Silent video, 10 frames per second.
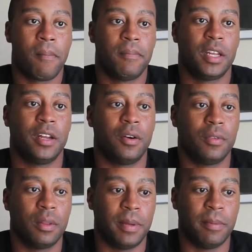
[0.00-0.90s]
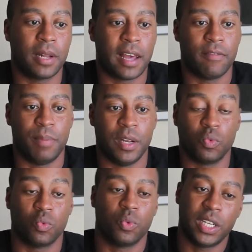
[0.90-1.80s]
You know, the people I've been
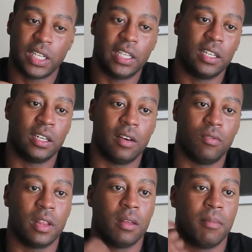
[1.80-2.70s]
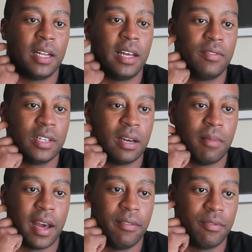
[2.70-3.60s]
really in love with in my lifetime,
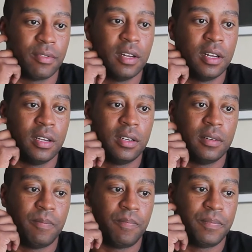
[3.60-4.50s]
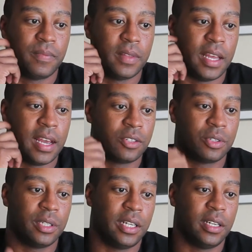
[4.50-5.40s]
I've
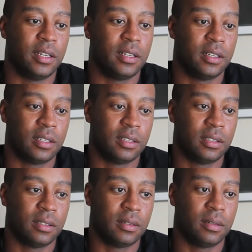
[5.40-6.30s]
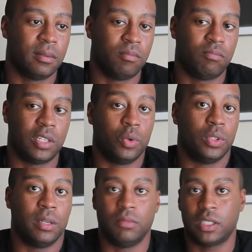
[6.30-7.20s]
actually told
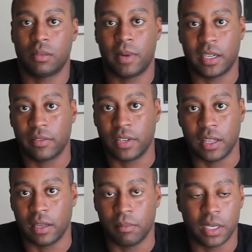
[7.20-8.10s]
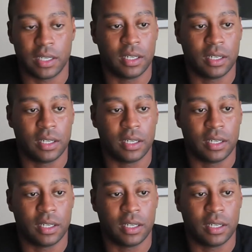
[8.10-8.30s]
them just about everything. But